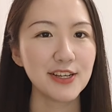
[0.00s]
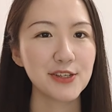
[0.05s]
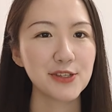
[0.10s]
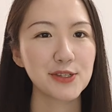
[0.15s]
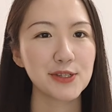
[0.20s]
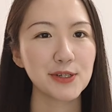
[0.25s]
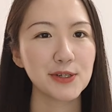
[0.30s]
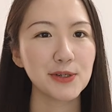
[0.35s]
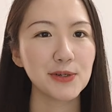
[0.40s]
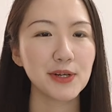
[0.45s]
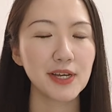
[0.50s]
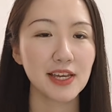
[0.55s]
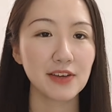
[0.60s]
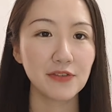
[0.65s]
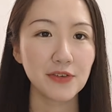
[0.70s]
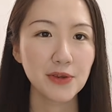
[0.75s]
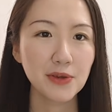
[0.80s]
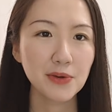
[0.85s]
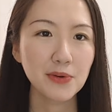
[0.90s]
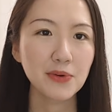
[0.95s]
So
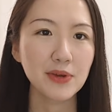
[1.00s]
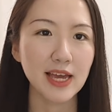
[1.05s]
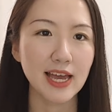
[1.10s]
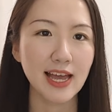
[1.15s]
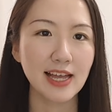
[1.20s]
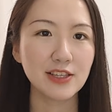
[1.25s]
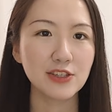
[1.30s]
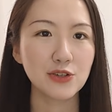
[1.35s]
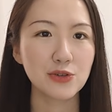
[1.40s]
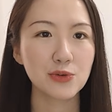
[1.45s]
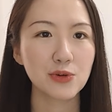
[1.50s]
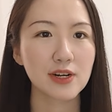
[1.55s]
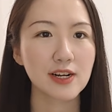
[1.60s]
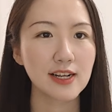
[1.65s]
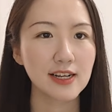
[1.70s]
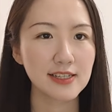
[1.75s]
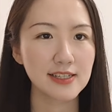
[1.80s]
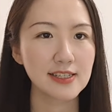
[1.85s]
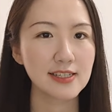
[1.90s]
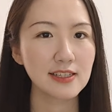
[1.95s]
if you and your
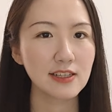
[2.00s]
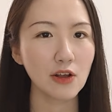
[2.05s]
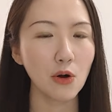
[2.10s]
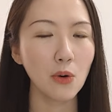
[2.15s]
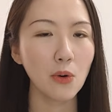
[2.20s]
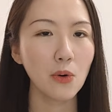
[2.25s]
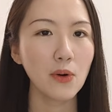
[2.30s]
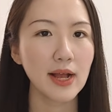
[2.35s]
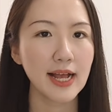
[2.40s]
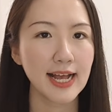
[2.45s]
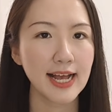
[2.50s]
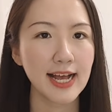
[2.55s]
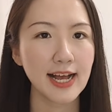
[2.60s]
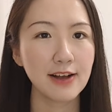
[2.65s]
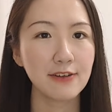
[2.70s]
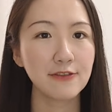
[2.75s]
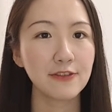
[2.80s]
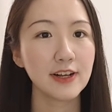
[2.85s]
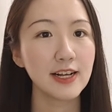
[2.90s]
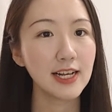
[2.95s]
cousin all
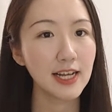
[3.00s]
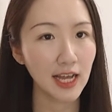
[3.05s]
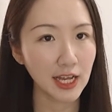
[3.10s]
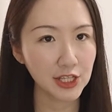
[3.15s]
have